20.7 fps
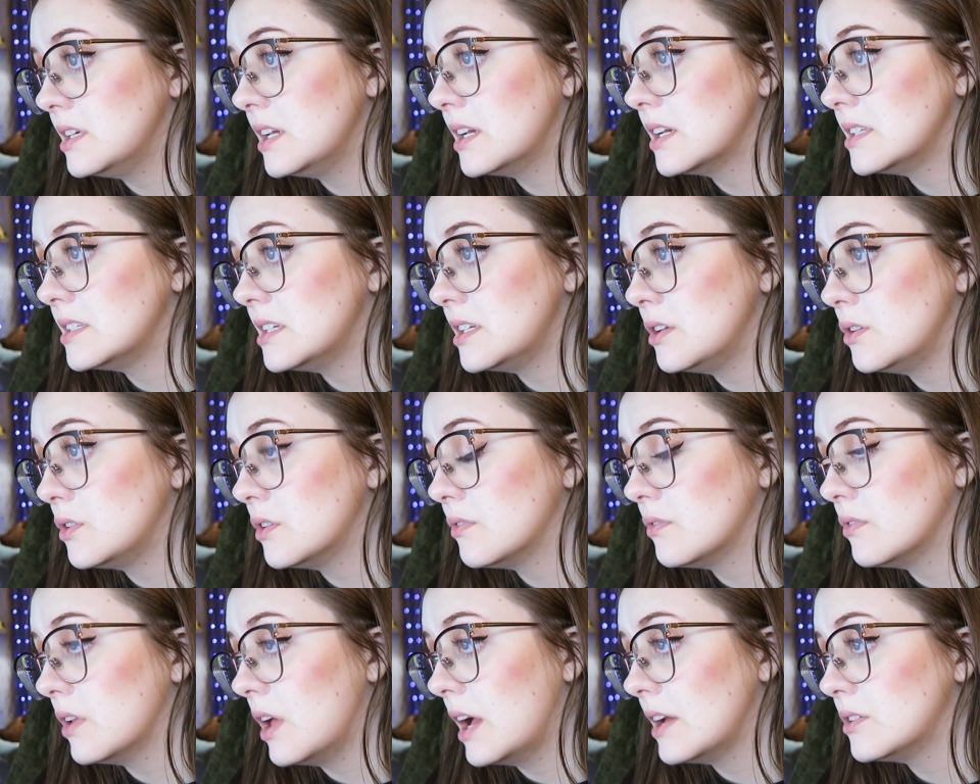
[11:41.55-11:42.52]
he continued to
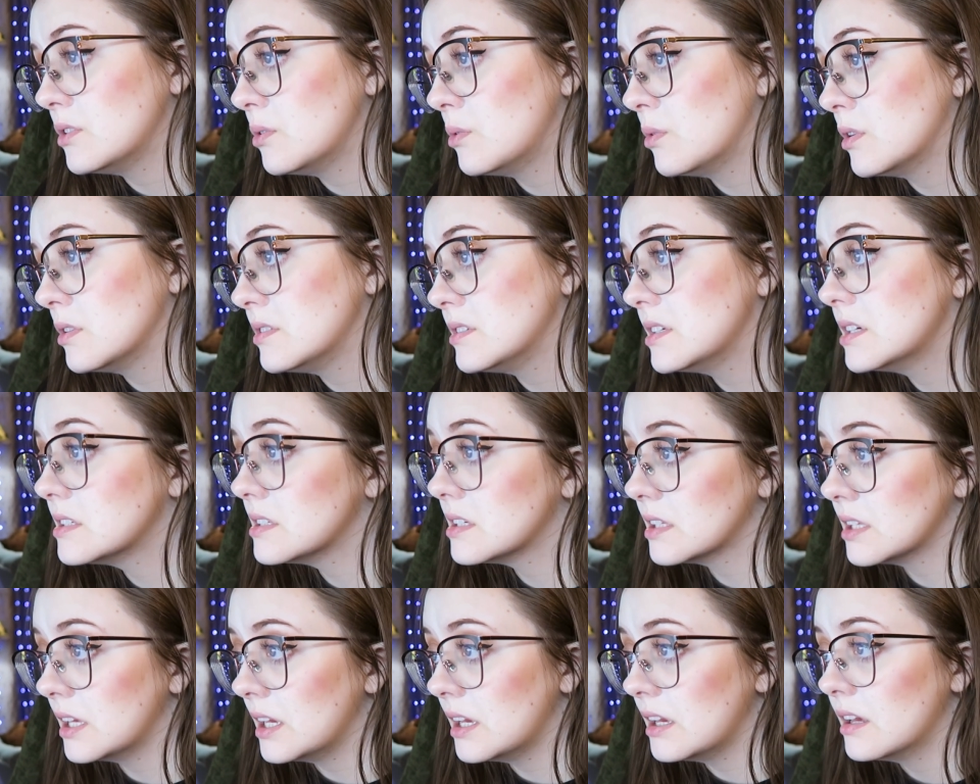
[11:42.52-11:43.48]
fly towards
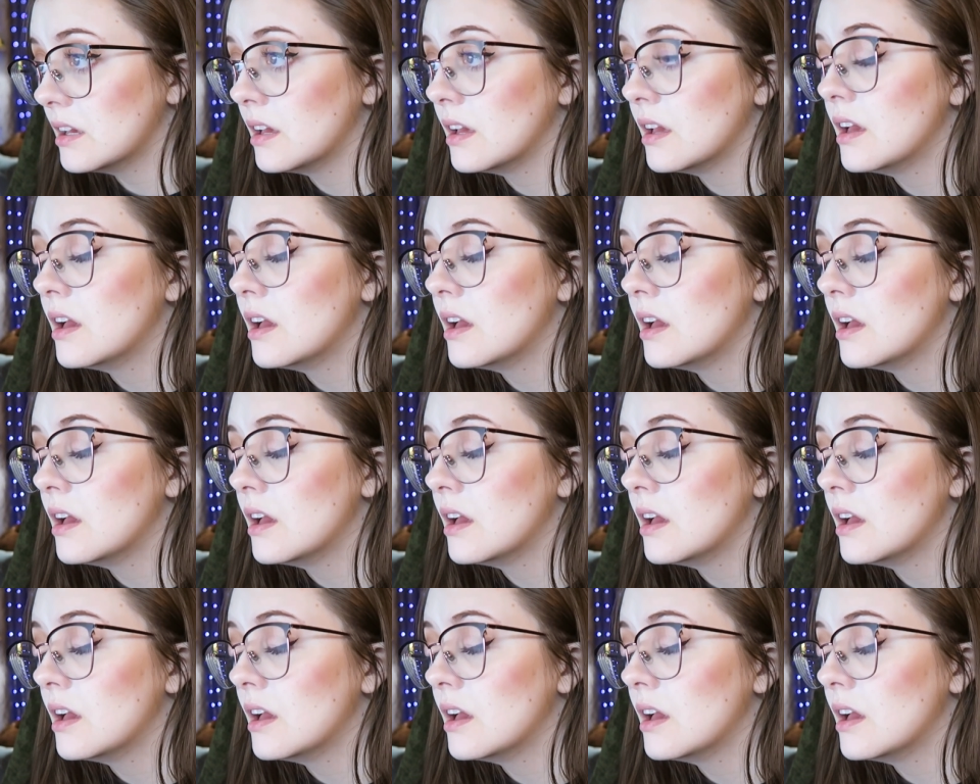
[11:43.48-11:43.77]
Sicily,